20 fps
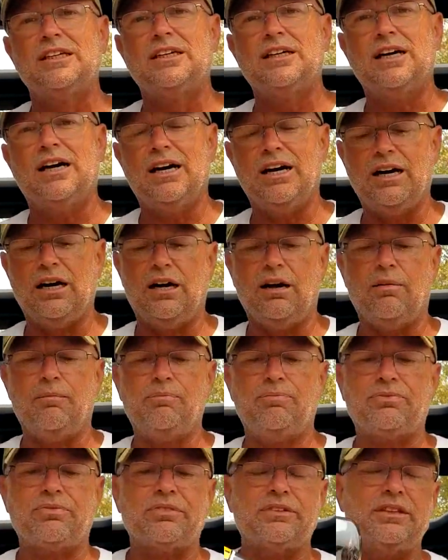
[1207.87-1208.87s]

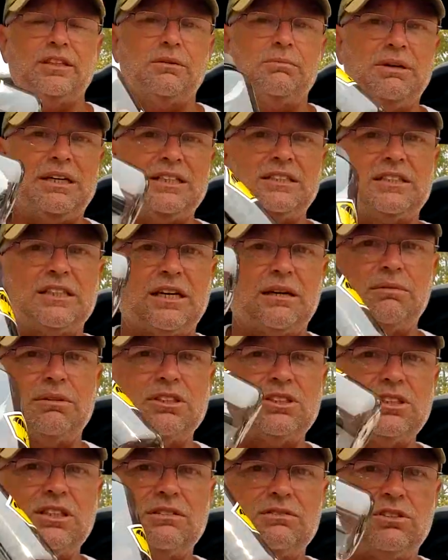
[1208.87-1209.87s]
In the meantime,
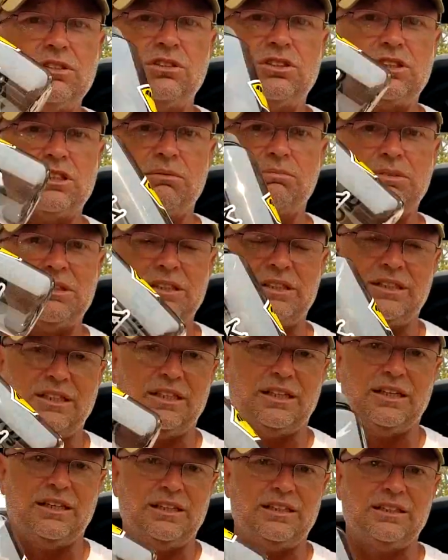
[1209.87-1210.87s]
this gives you something
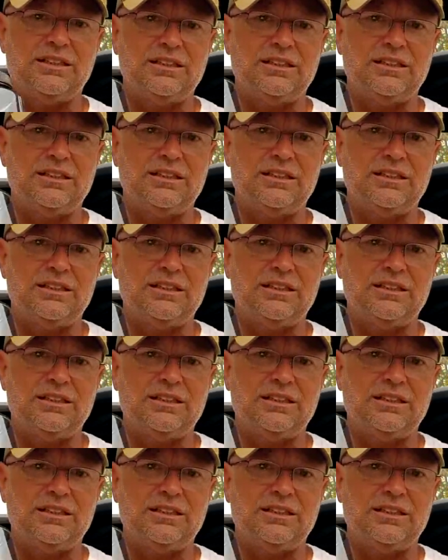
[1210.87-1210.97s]
to,